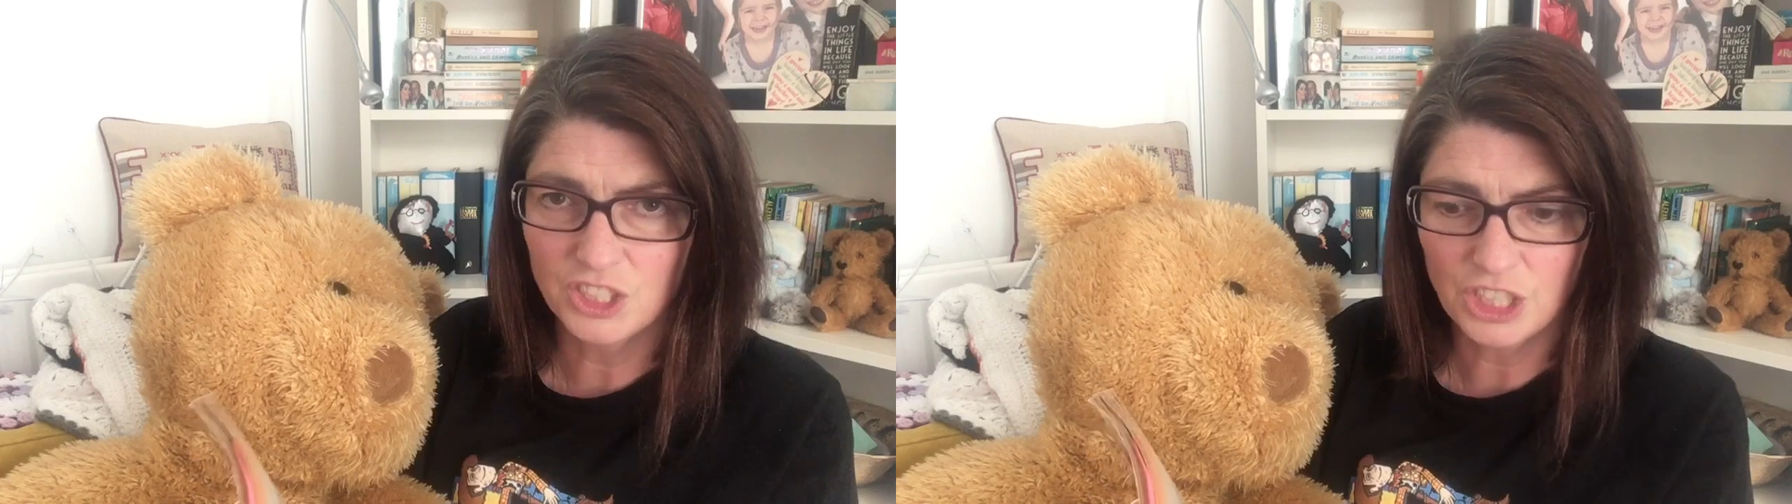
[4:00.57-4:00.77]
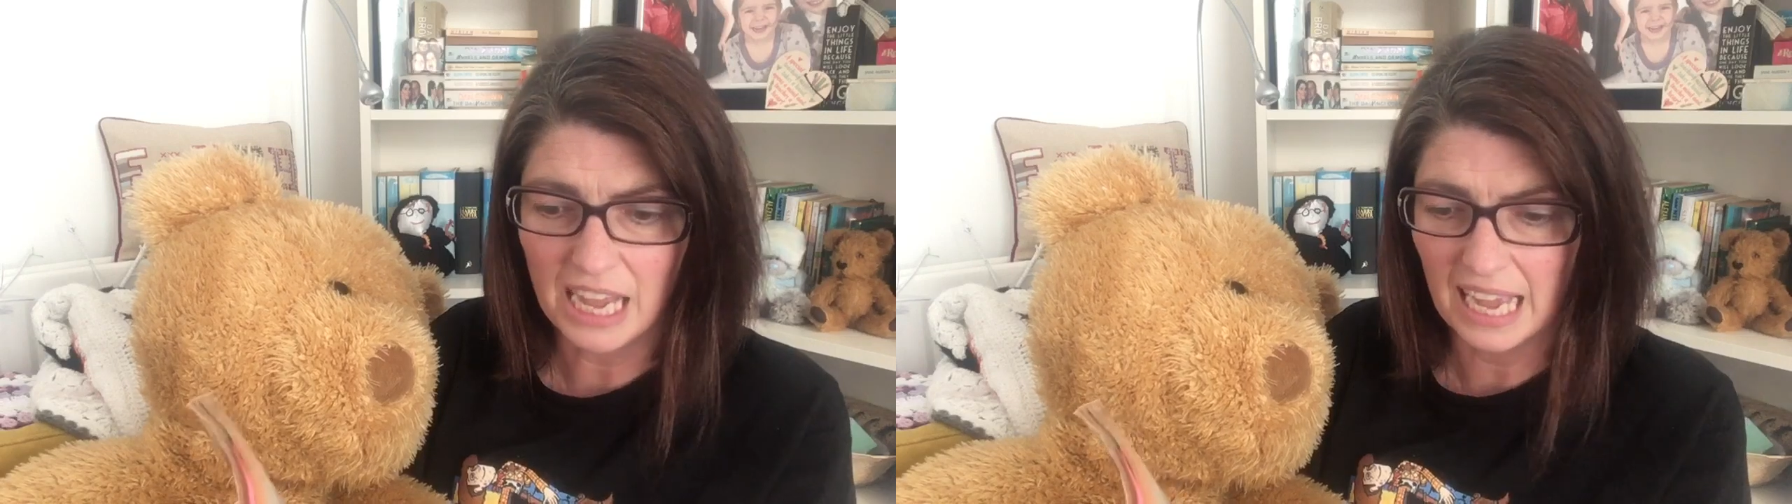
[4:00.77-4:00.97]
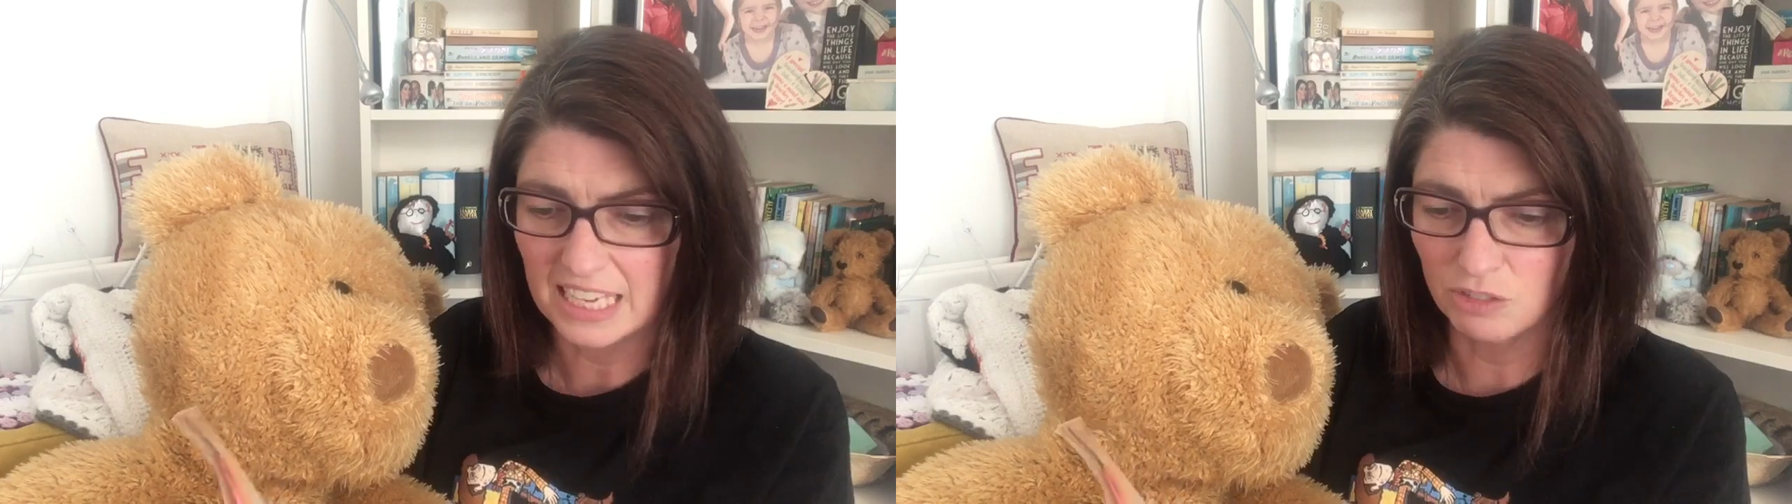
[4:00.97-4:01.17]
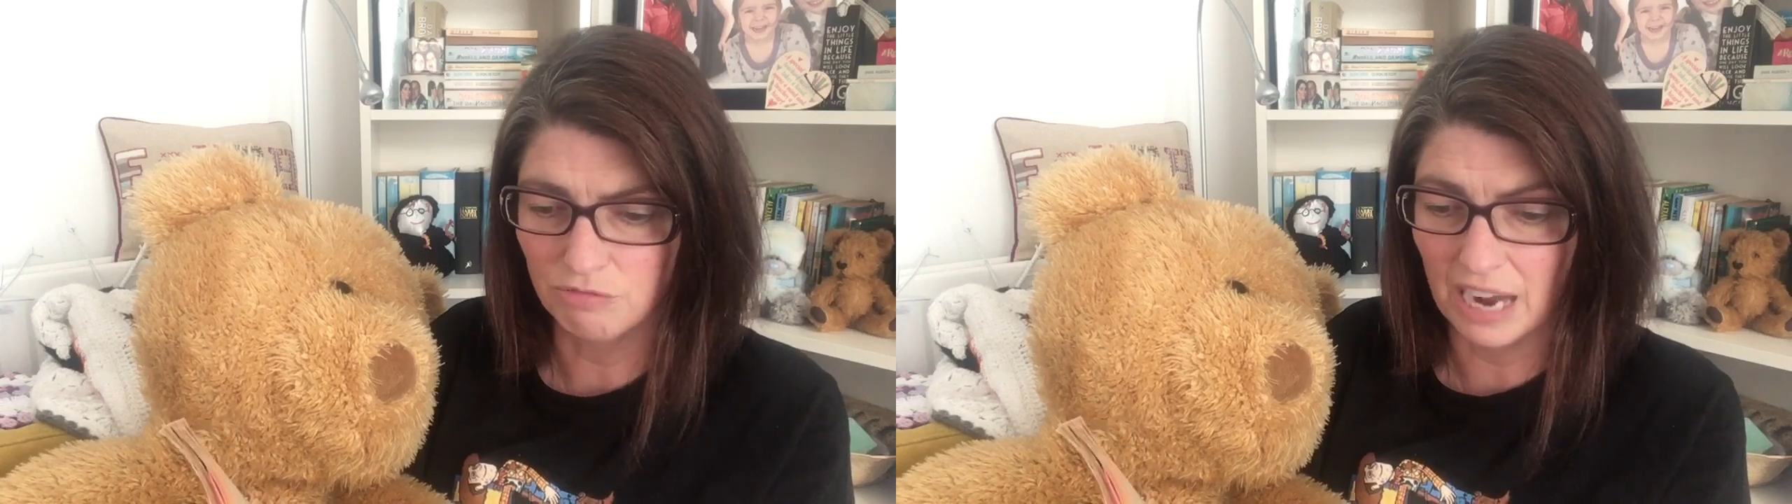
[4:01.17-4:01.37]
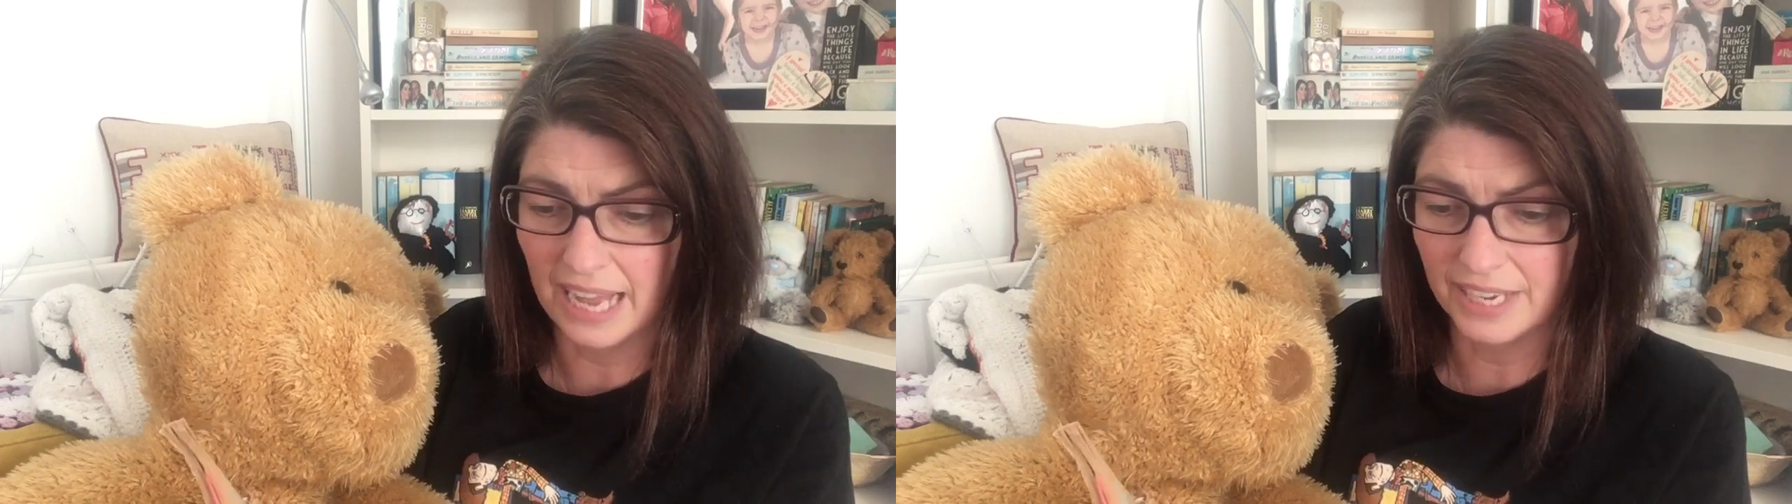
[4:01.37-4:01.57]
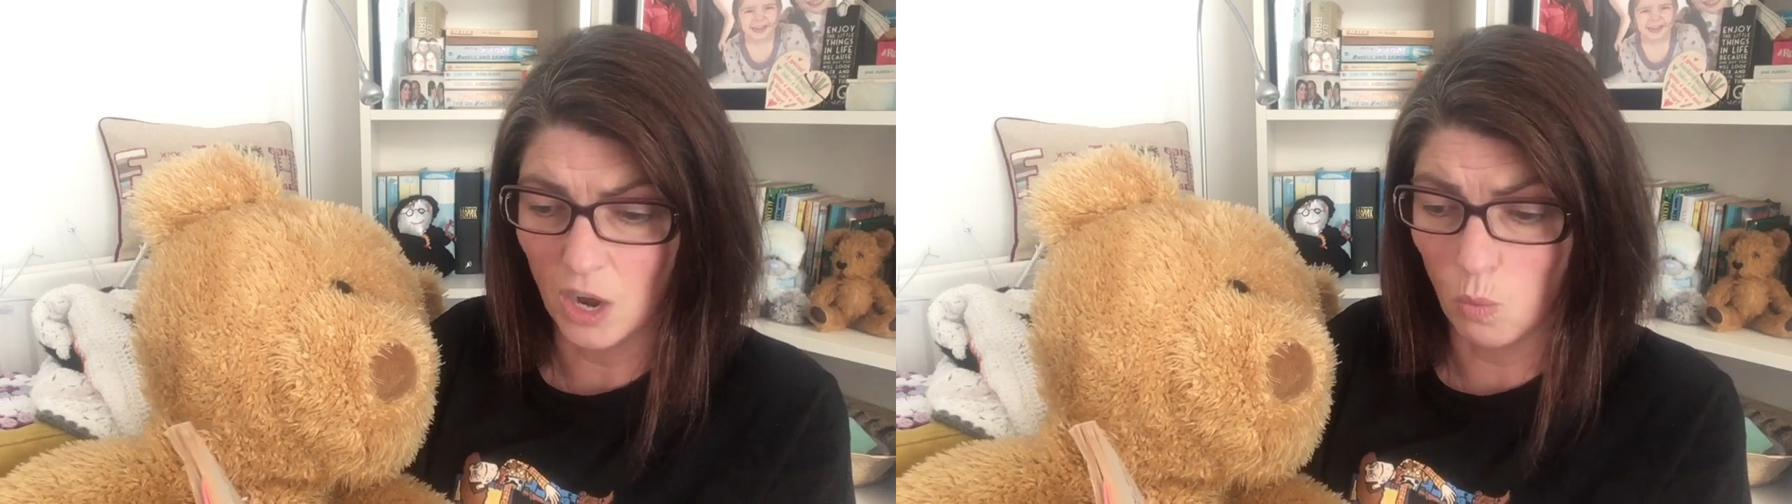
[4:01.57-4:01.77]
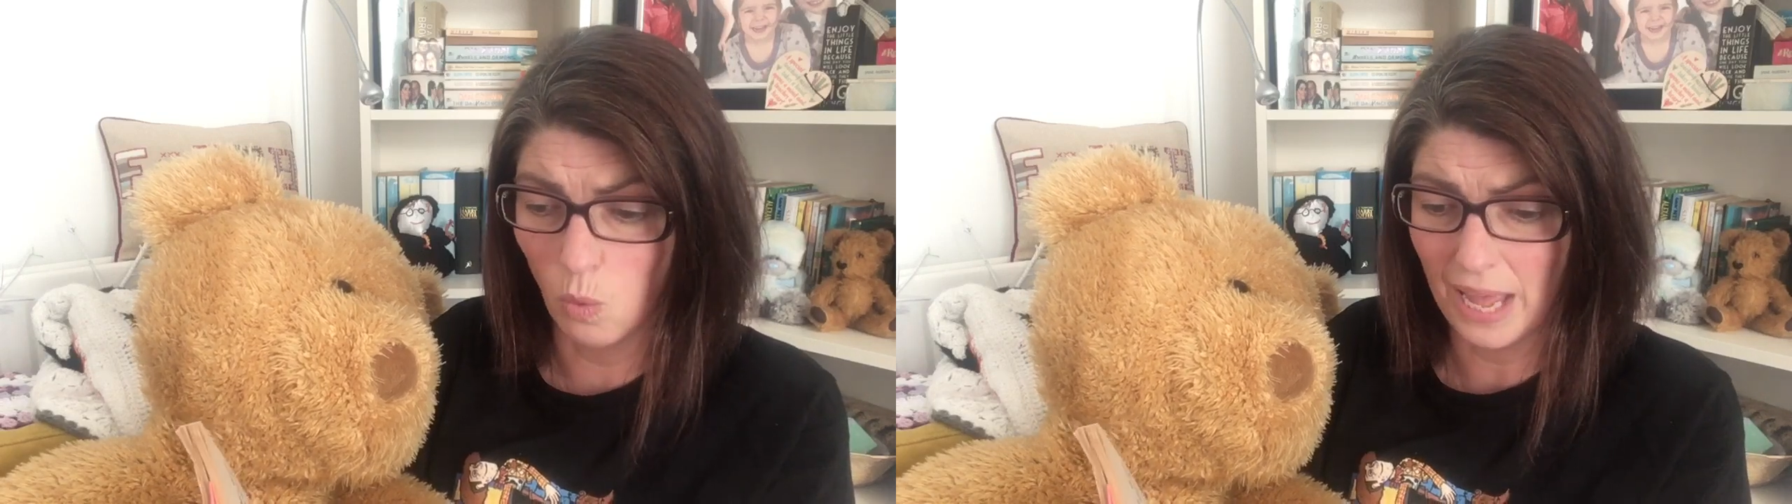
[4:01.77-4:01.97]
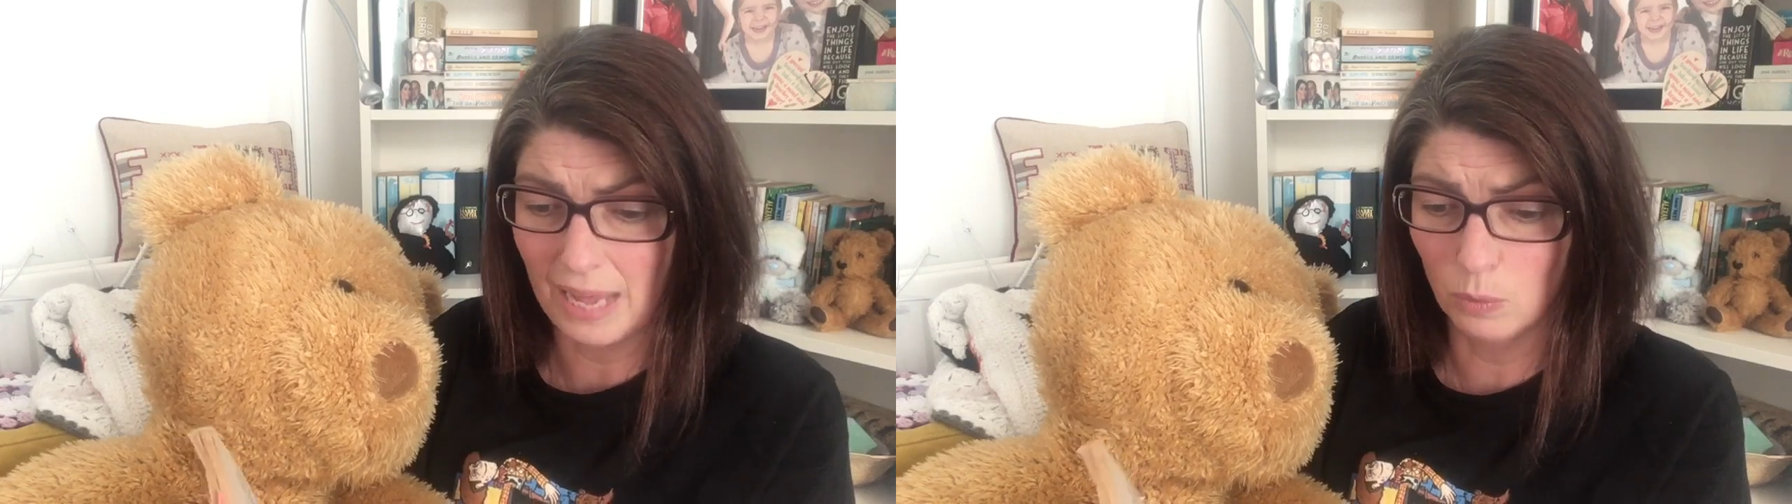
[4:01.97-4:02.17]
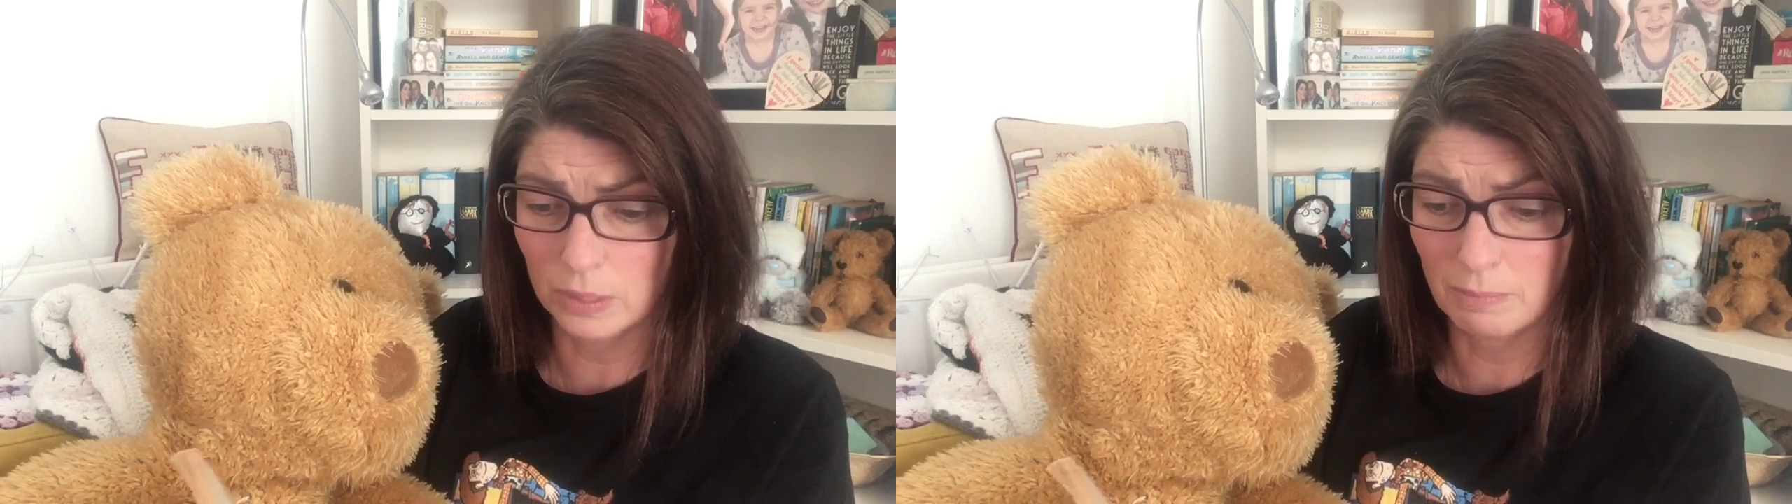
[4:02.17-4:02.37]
child ran away with